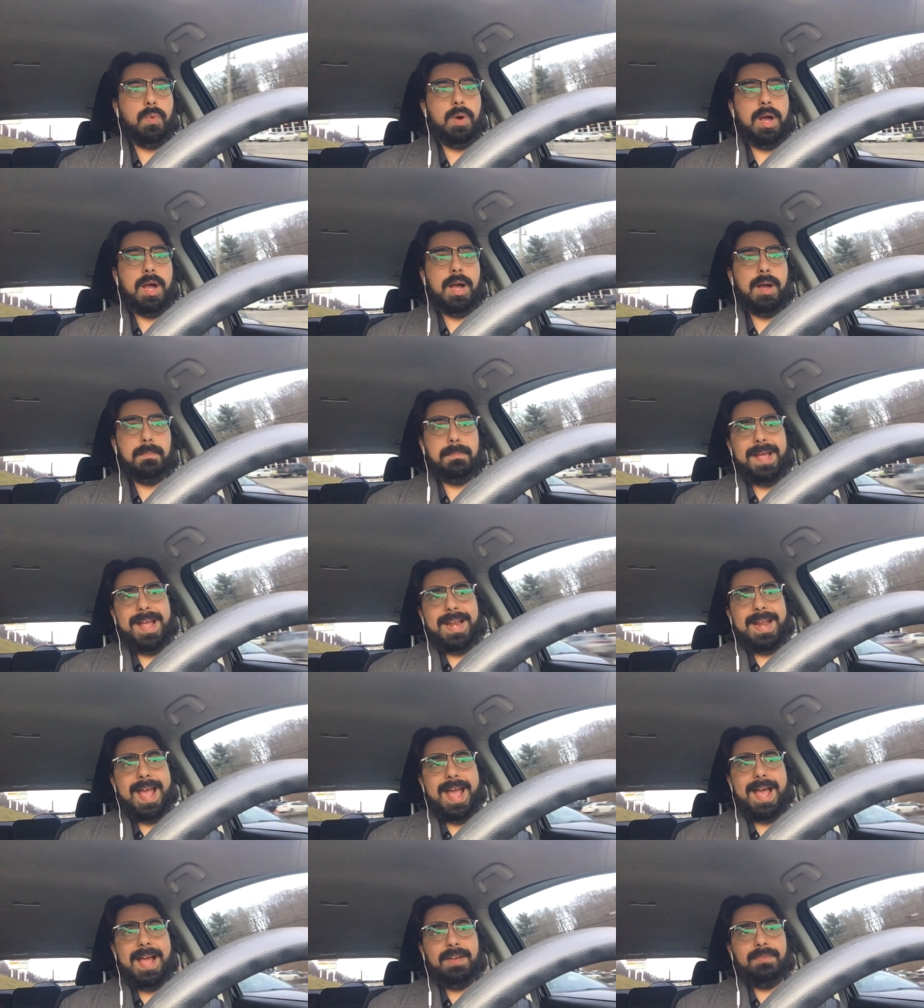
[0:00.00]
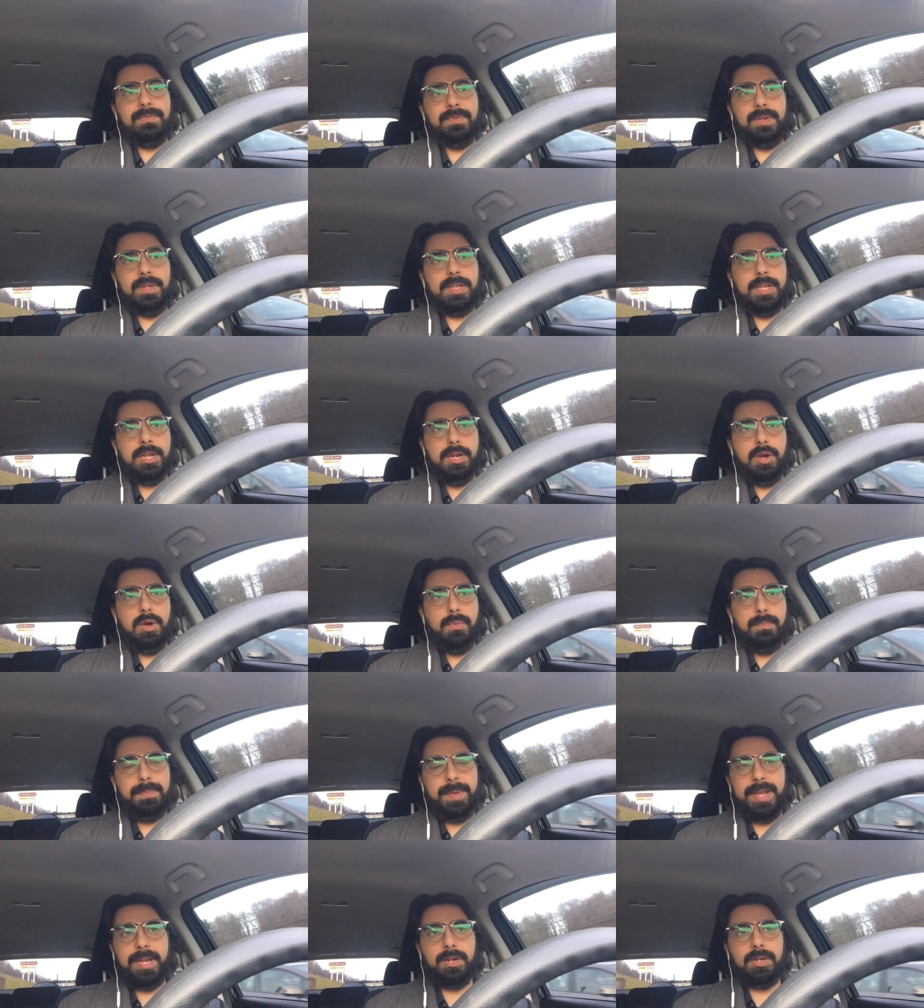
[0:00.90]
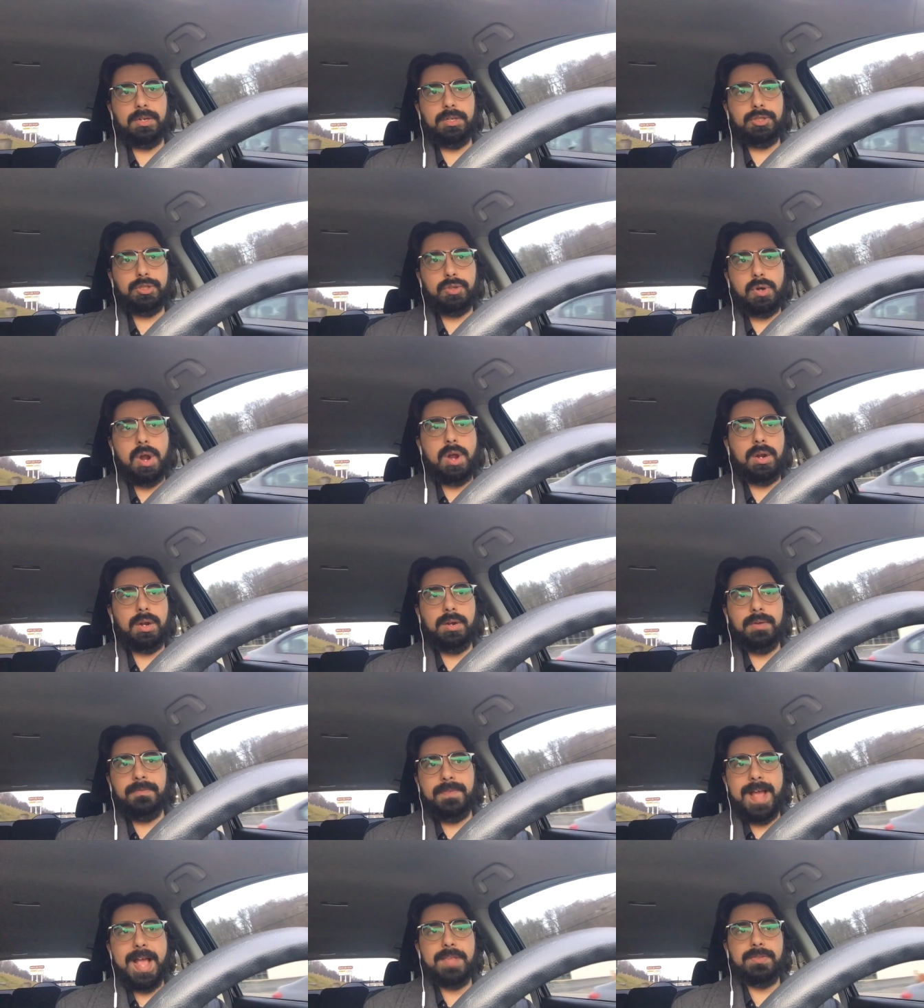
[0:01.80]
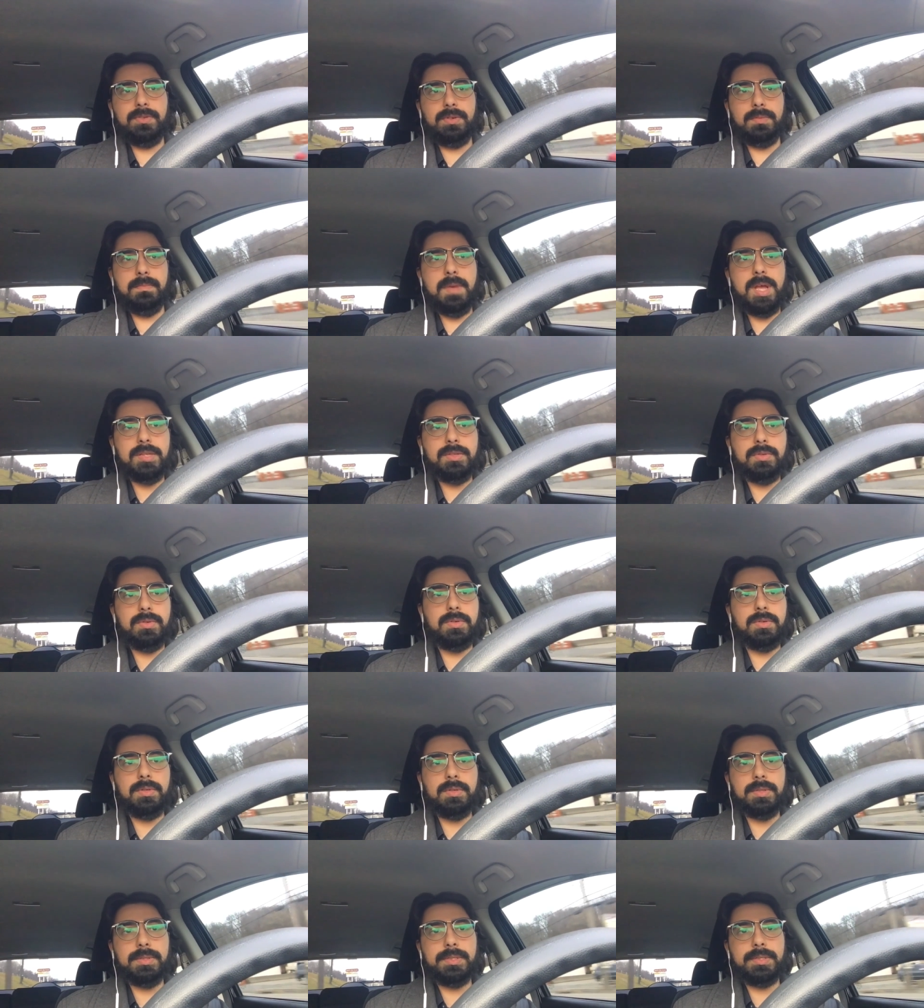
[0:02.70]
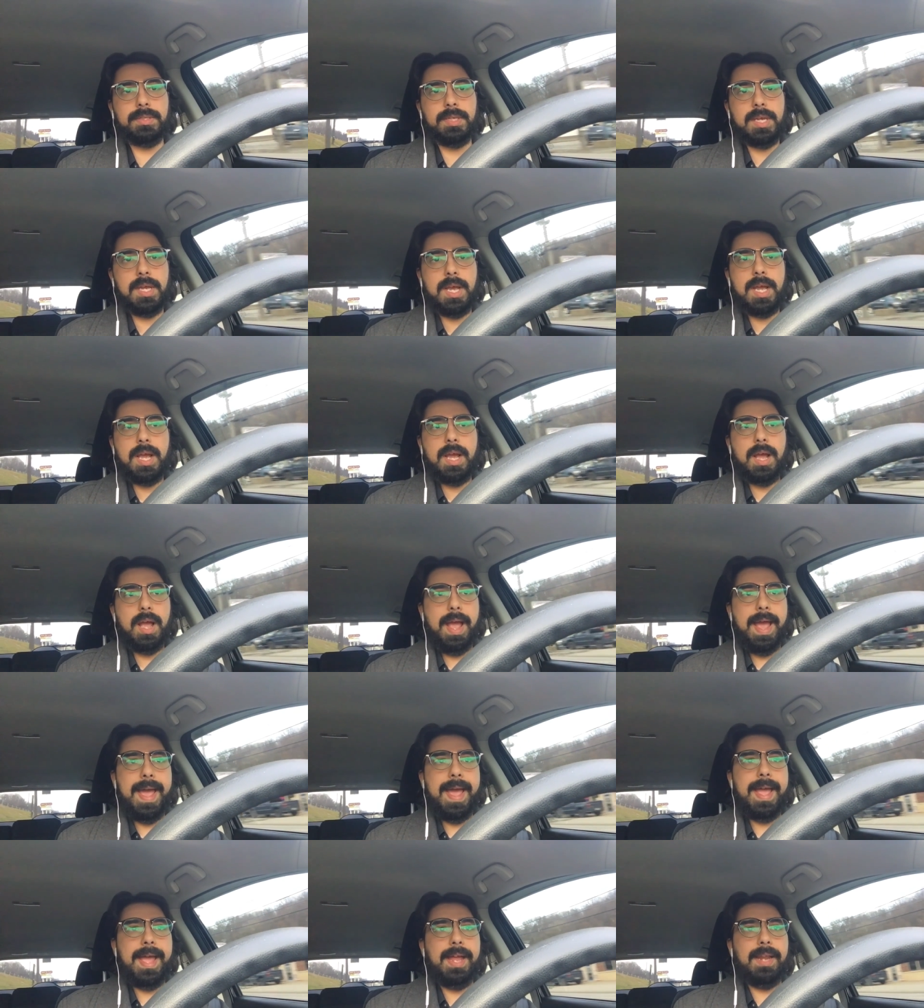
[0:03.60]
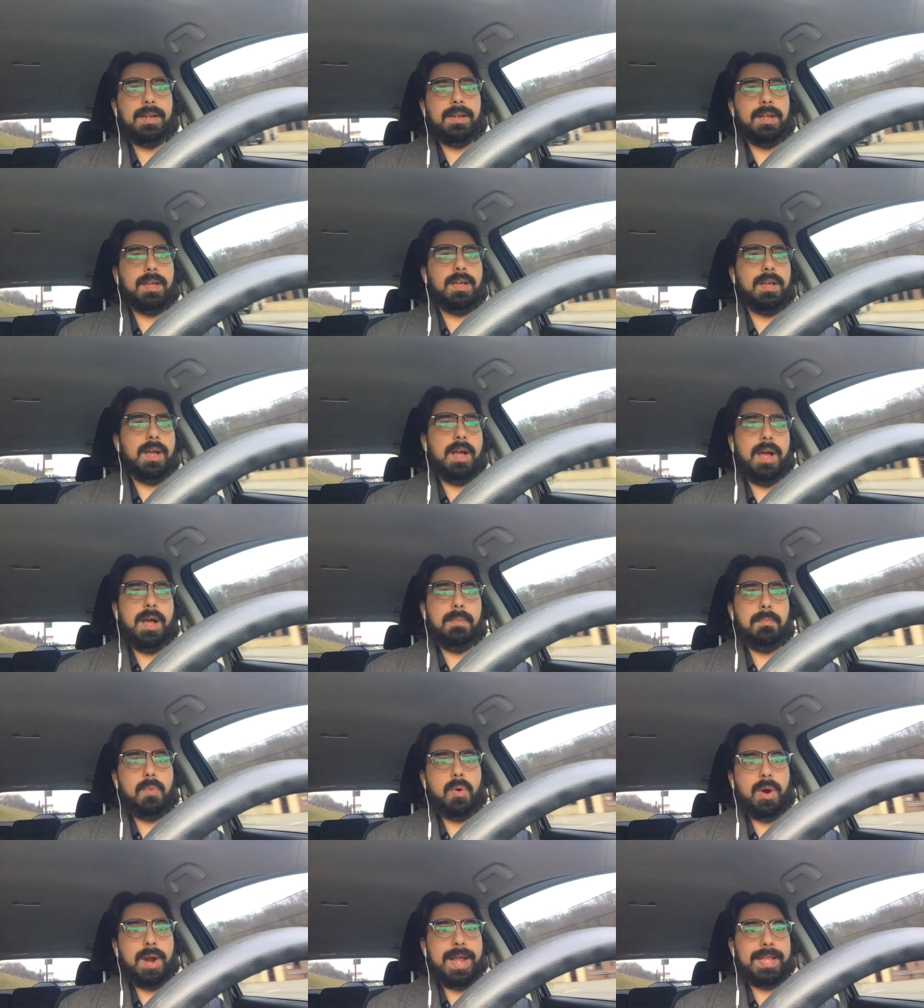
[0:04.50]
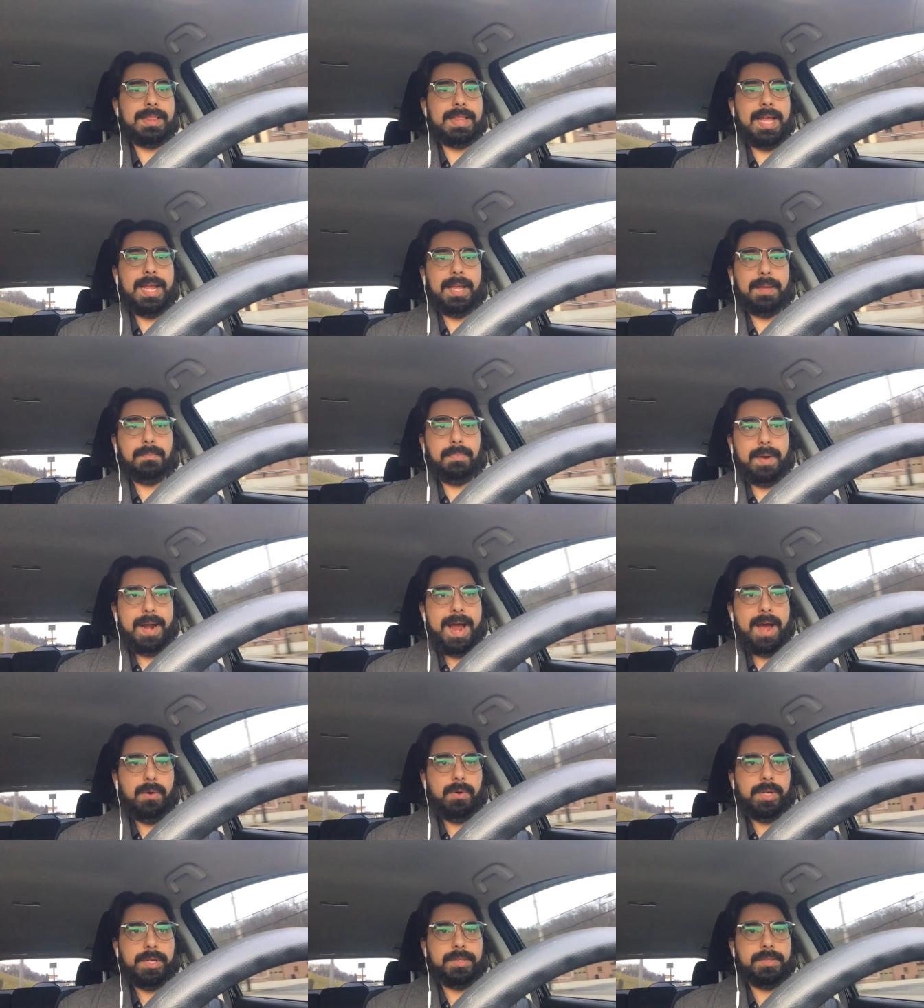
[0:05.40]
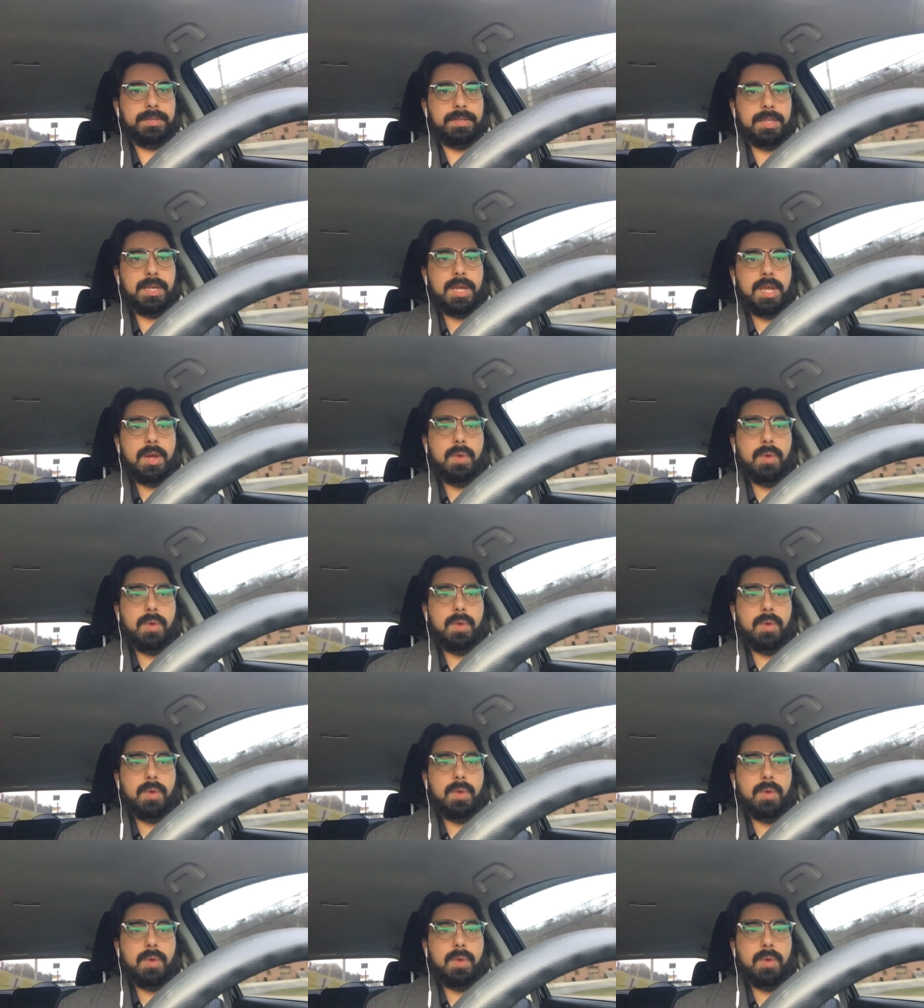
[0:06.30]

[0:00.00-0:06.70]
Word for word: uh, men have, you know, bigger, stronger, faster muscles and uh, more athletic prowess,